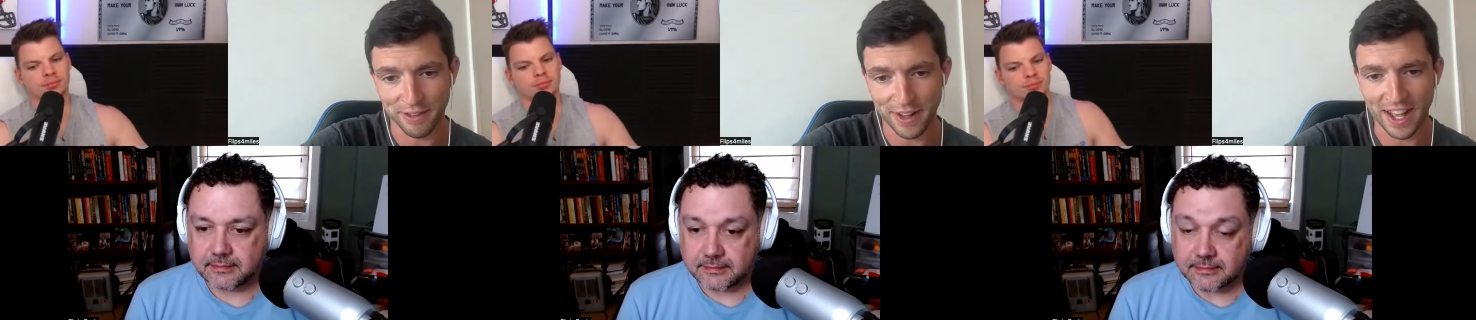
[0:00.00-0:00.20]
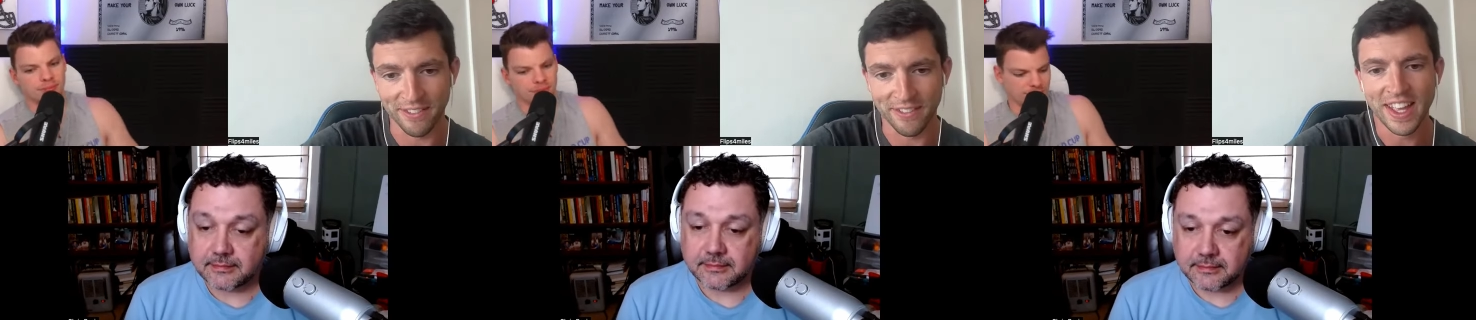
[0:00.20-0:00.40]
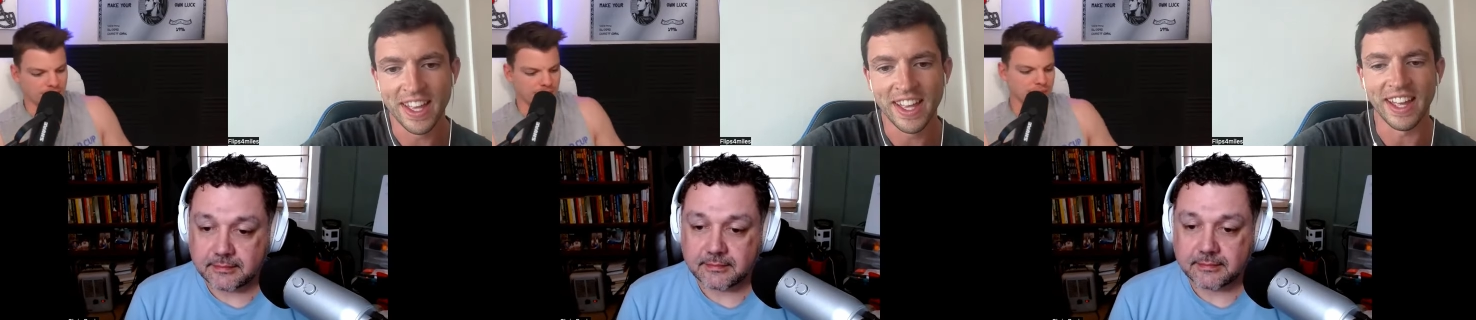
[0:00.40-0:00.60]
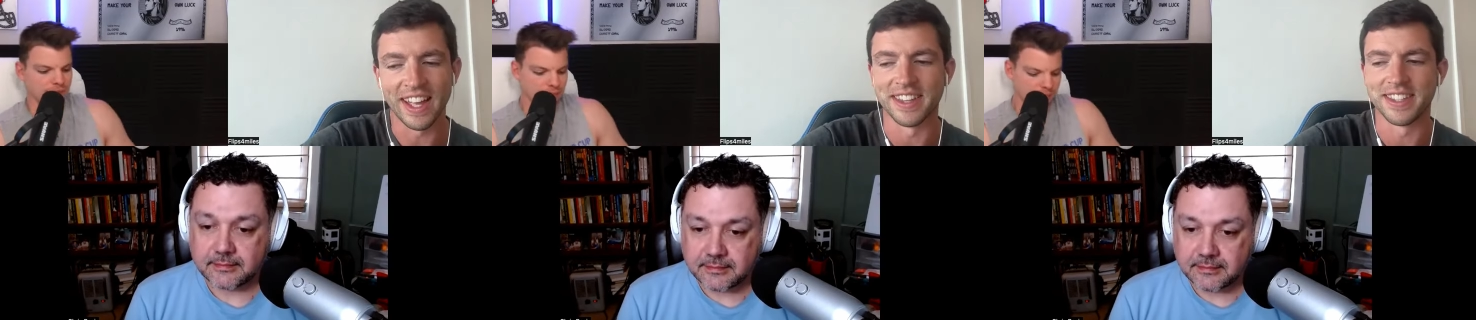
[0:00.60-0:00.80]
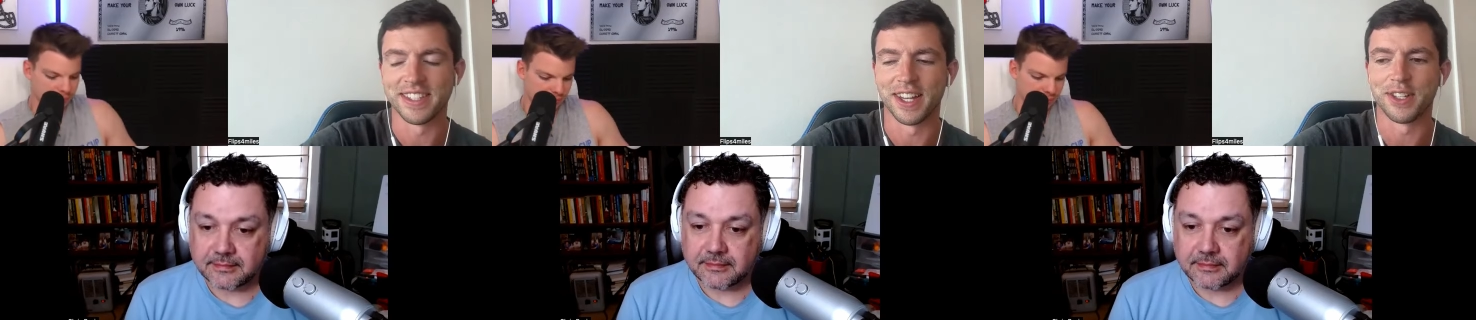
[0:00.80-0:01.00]
Speaker 1: five
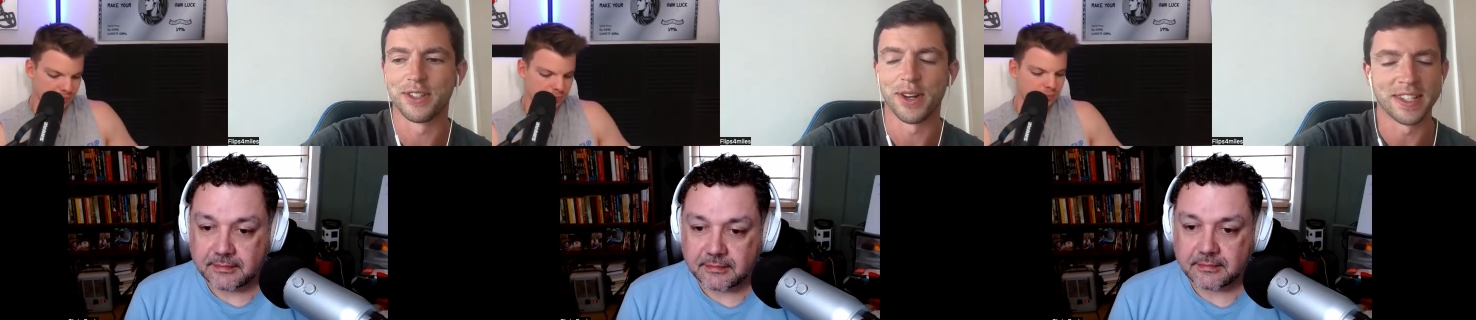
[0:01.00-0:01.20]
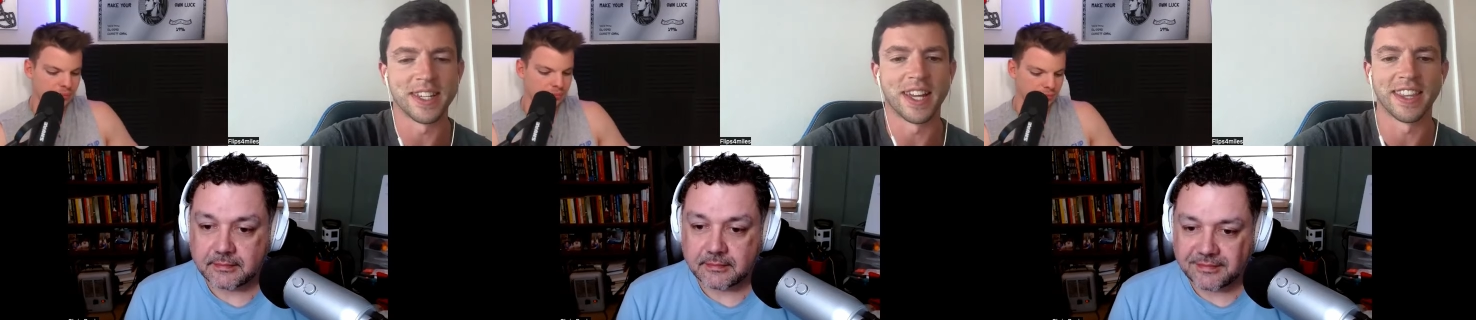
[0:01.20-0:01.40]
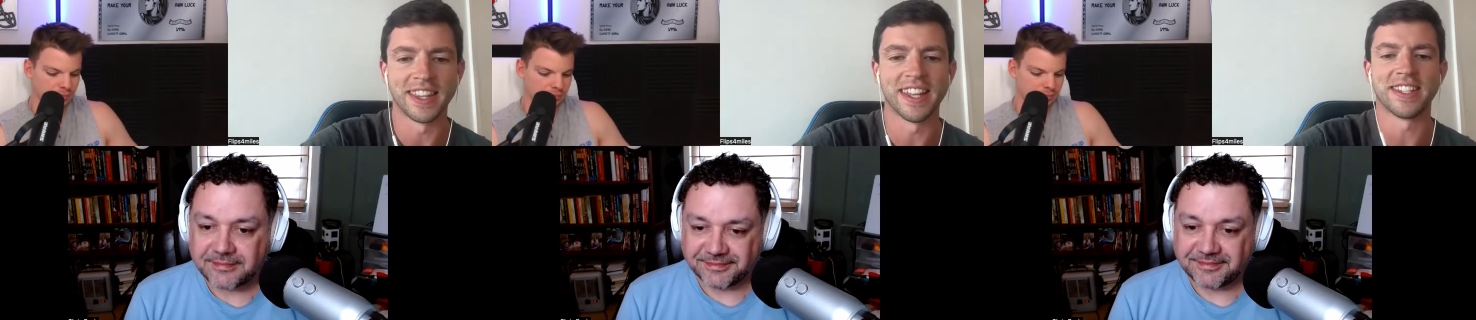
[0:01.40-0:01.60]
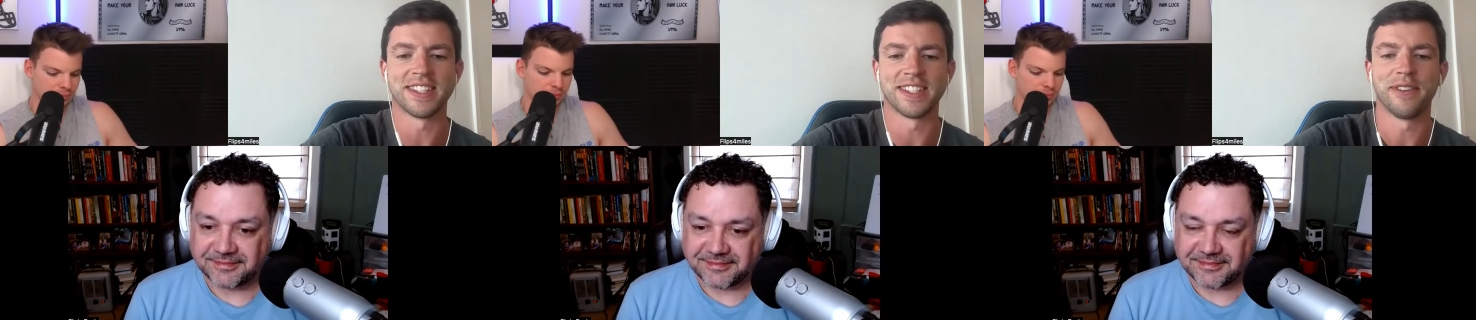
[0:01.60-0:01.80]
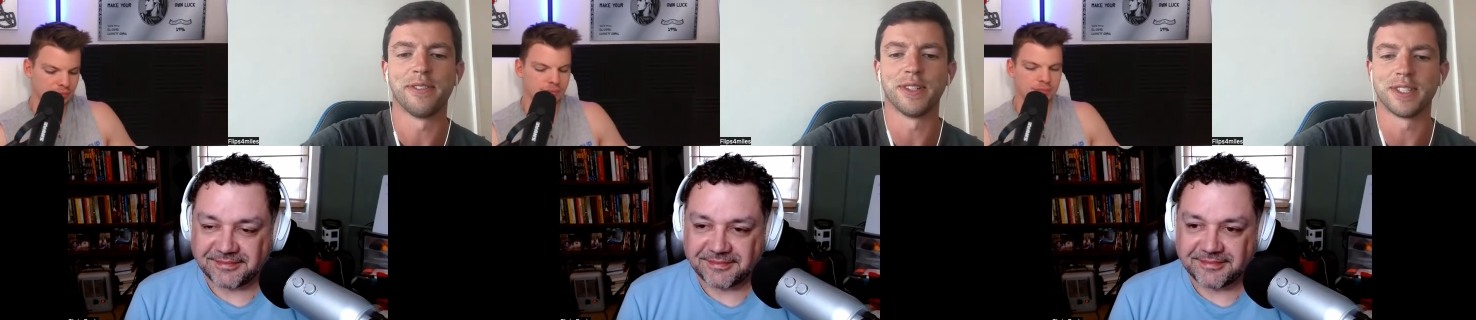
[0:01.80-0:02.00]
and such, right? So I think that
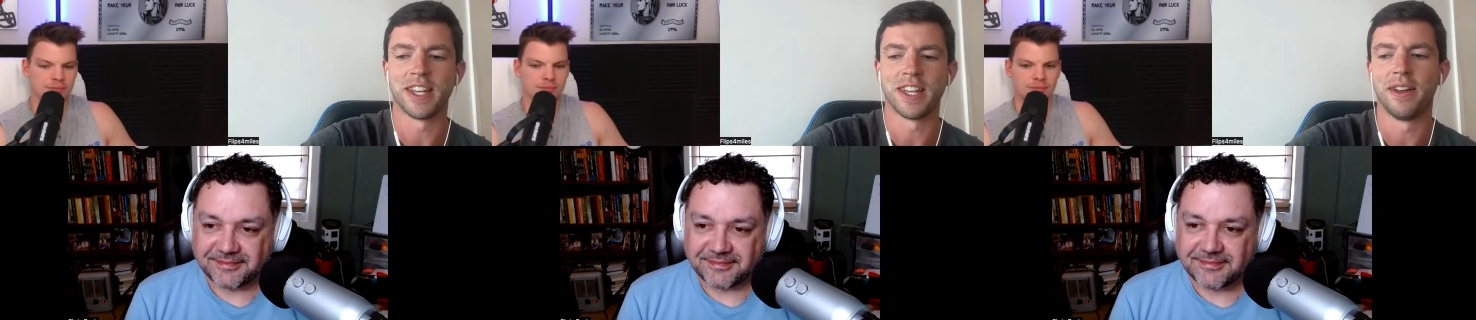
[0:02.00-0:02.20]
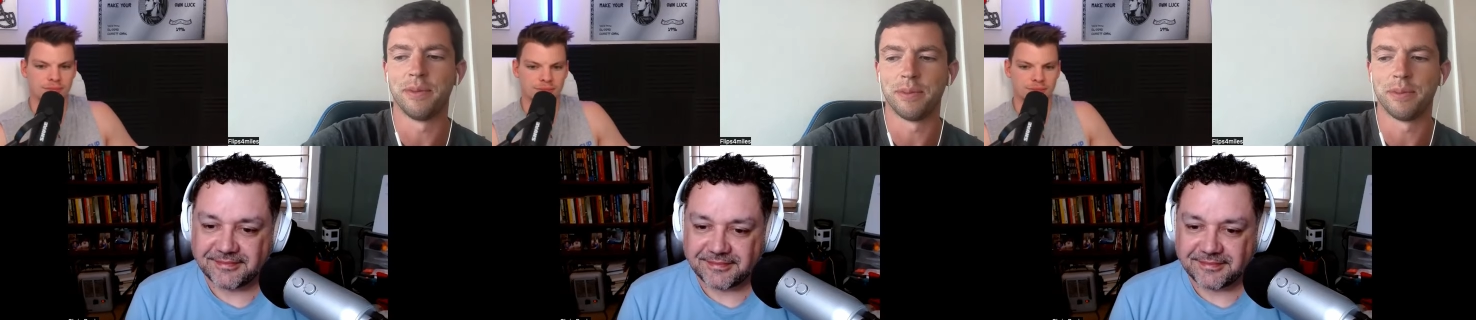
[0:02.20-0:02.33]
stuff mm-hmm. was uh,